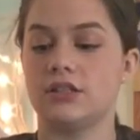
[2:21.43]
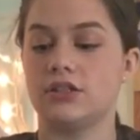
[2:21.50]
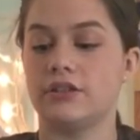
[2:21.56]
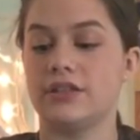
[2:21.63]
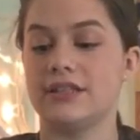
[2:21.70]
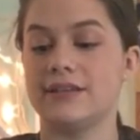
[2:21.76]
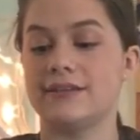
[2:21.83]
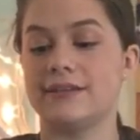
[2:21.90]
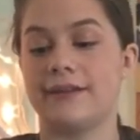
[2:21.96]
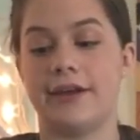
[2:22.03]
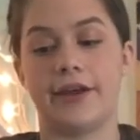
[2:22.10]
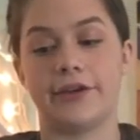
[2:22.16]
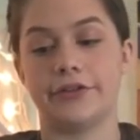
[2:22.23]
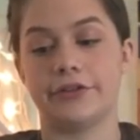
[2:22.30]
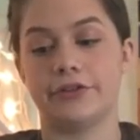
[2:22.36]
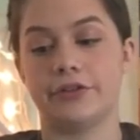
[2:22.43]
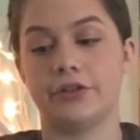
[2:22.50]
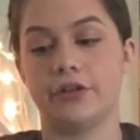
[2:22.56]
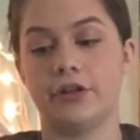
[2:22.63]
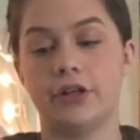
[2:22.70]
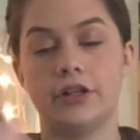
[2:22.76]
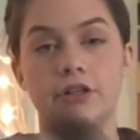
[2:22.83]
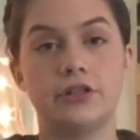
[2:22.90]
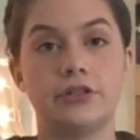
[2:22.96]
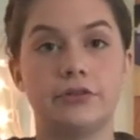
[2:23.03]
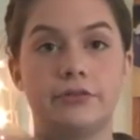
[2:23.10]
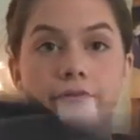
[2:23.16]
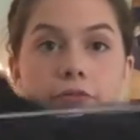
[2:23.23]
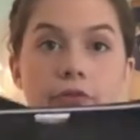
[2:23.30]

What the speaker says: so this is an extra large.